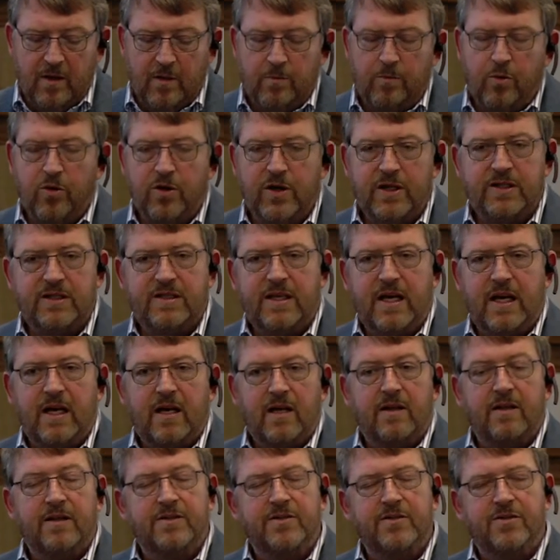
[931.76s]
Point of
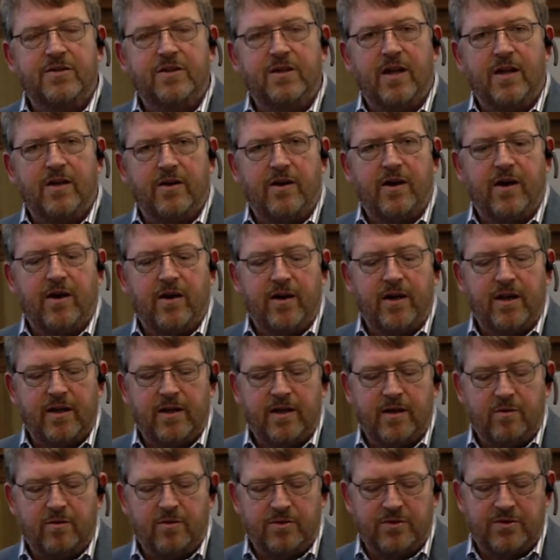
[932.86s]
sale. This is another area
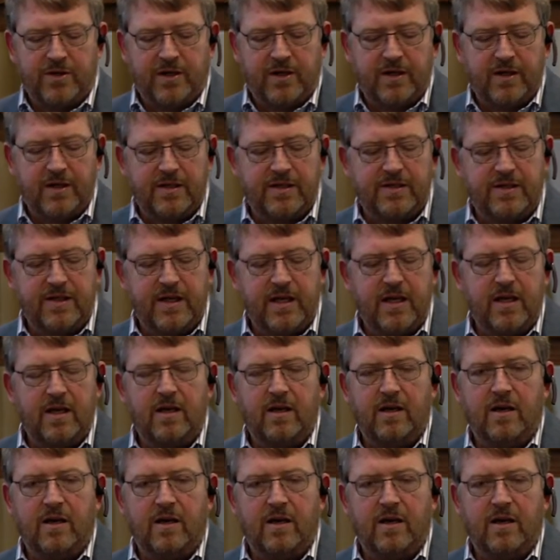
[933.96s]
that we're starting to see